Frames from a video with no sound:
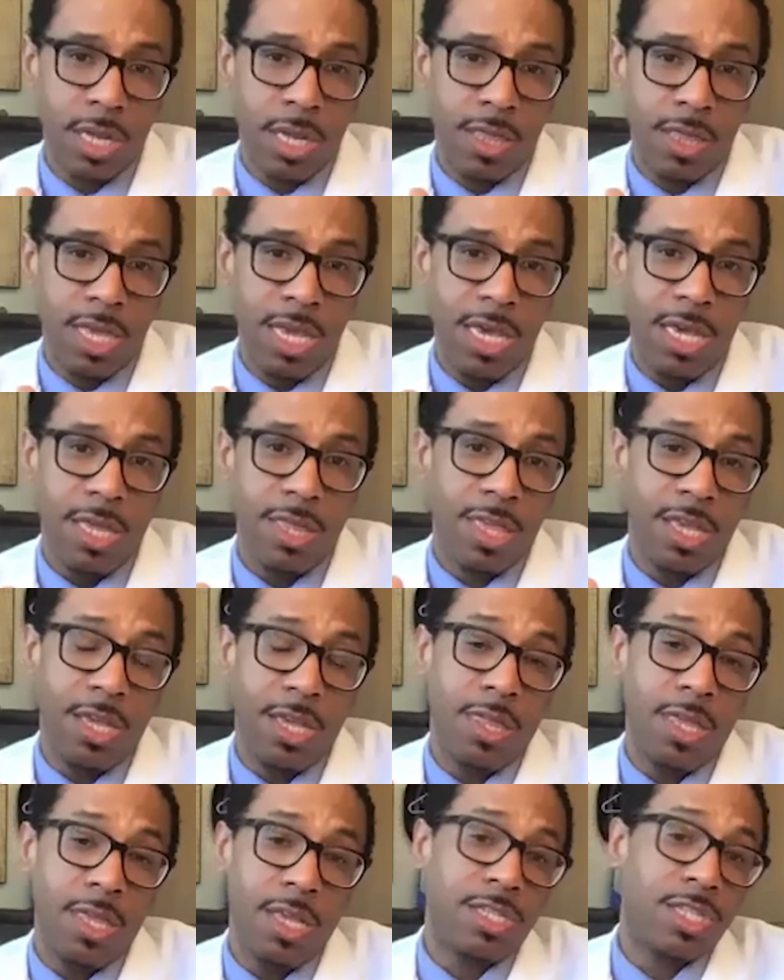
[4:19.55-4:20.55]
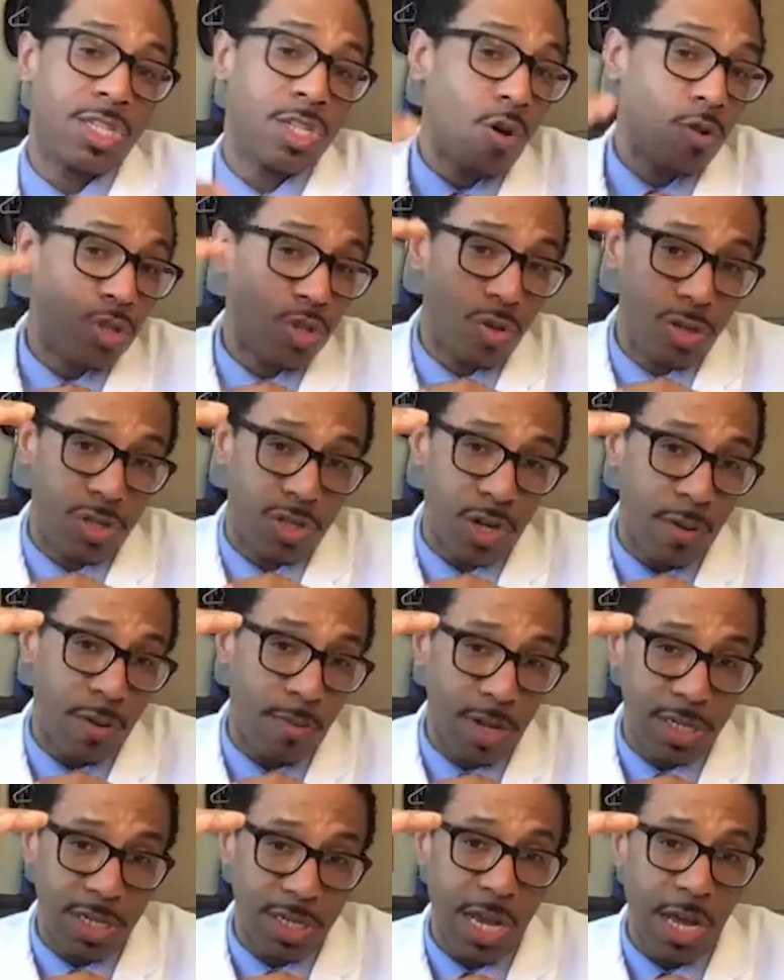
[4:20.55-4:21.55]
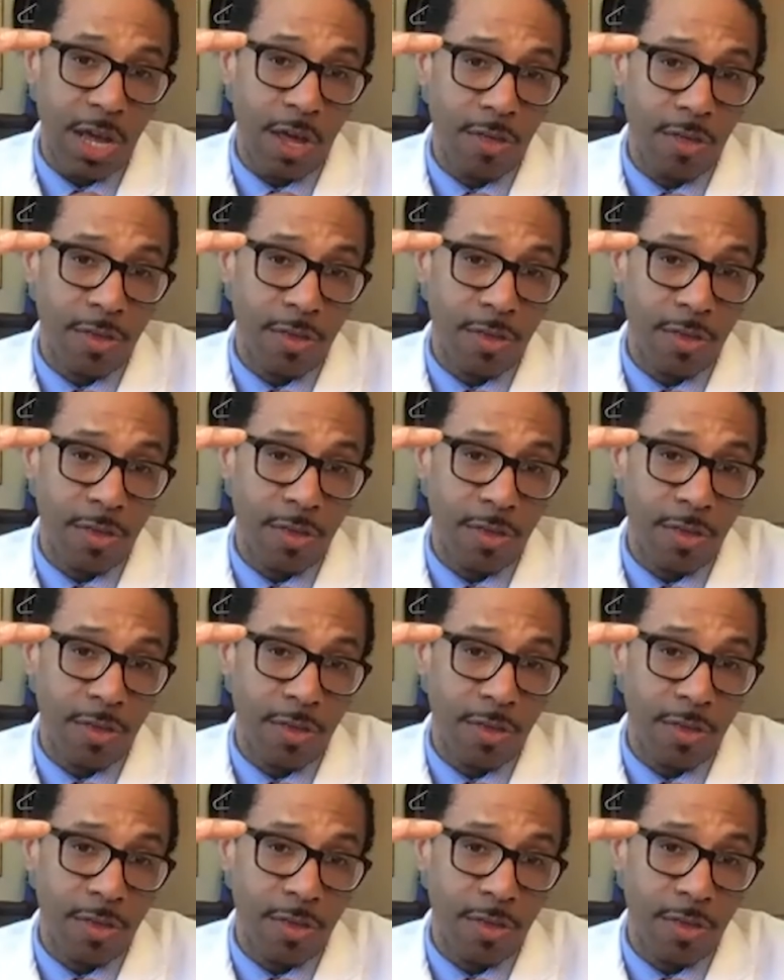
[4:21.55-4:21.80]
the social determinants of health